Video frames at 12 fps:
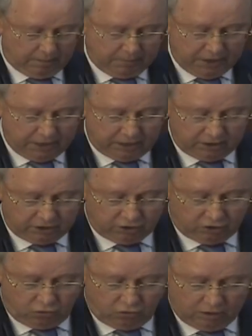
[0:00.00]
making
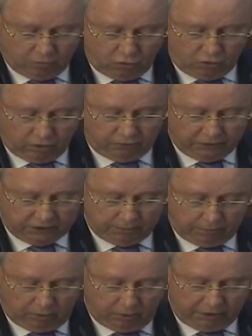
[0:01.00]
STOA more
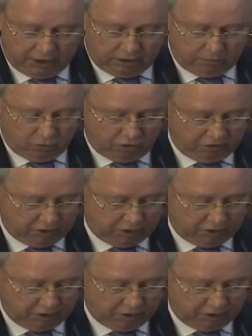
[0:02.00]
visible and more